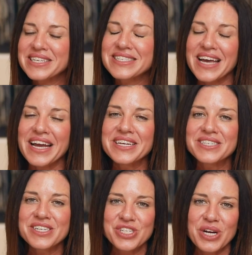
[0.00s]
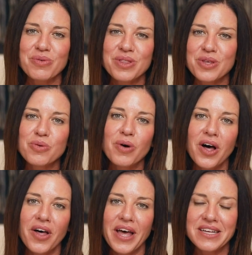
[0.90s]
excited to share with you
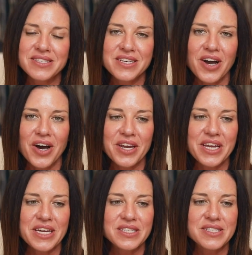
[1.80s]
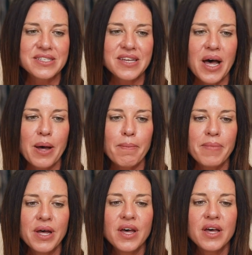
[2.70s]
all as the audience
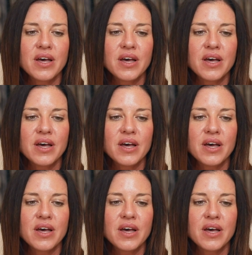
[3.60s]
some